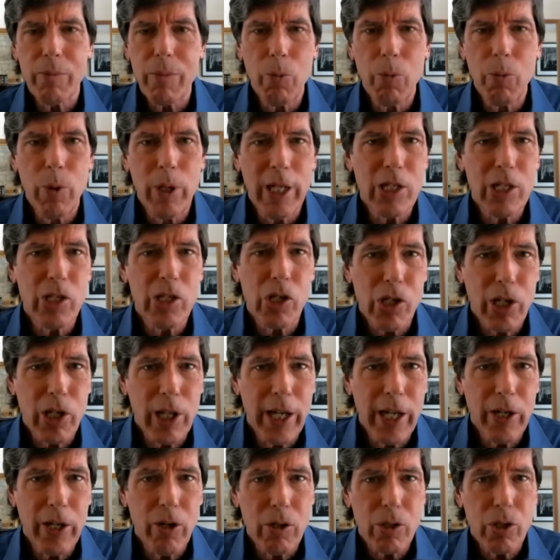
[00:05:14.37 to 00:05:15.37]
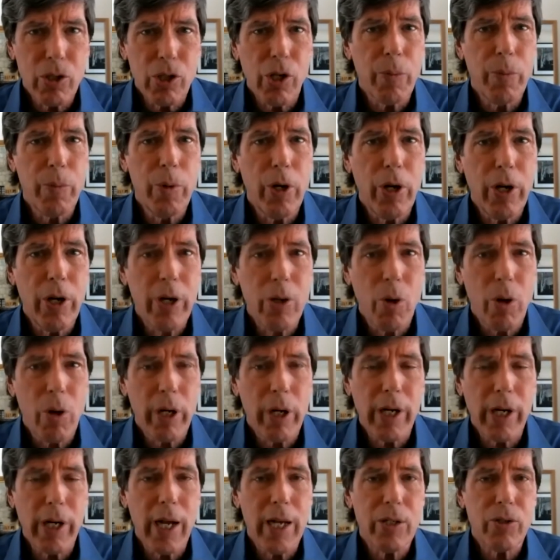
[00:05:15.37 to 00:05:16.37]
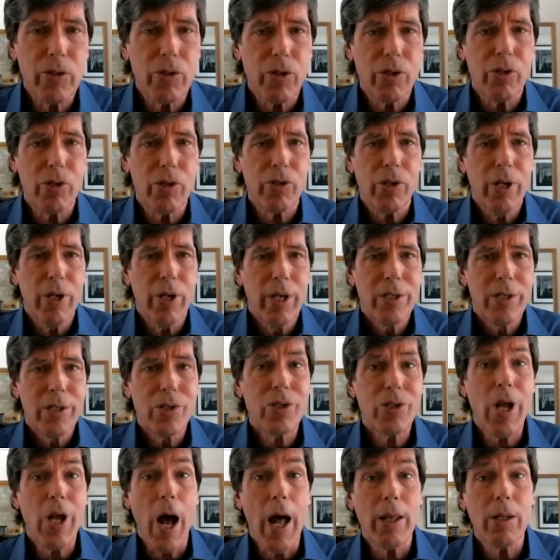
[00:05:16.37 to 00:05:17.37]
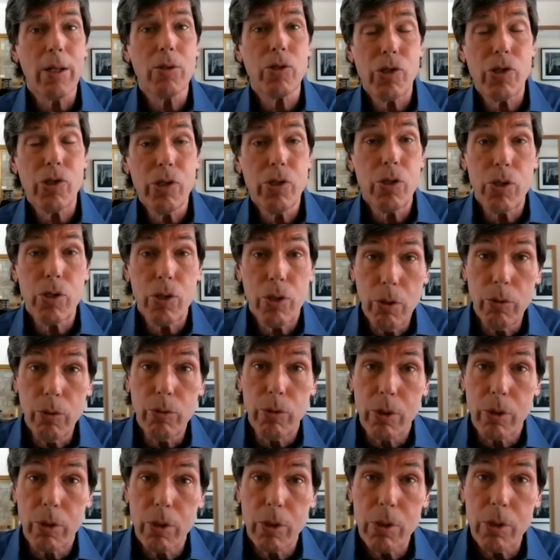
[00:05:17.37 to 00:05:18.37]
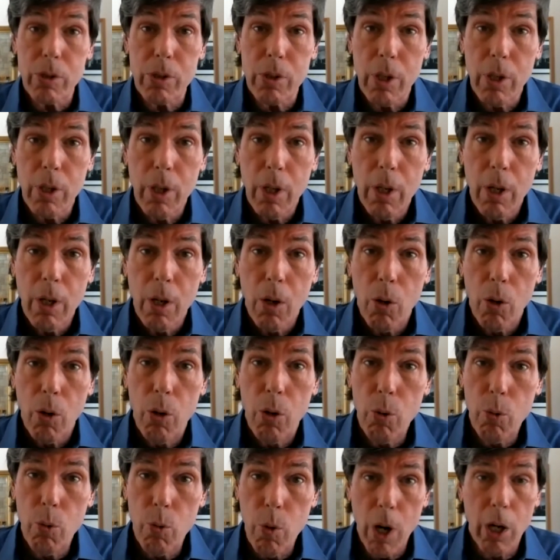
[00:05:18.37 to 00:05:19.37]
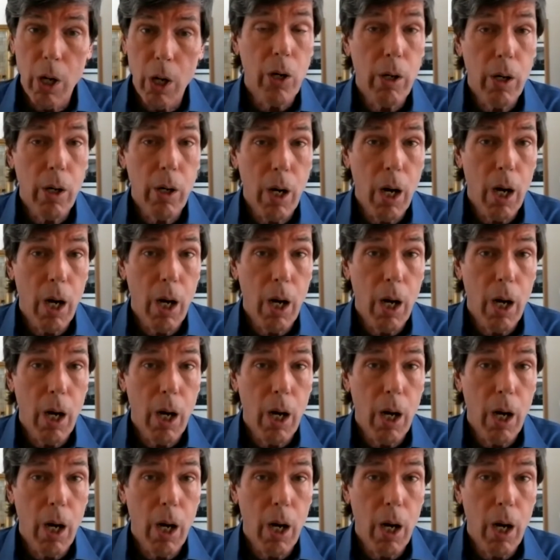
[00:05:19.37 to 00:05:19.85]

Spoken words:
religious leaders, community organizers, scholars, and students who were